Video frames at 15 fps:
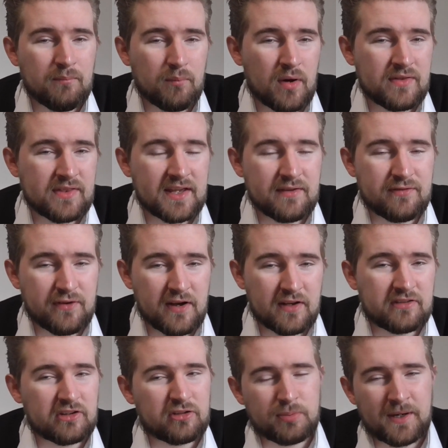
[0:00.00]
When they
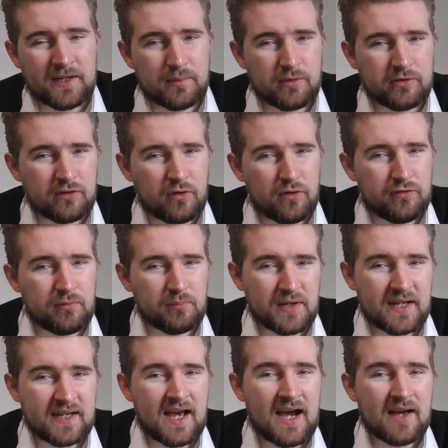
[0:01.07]
first explained it was an orphan planet,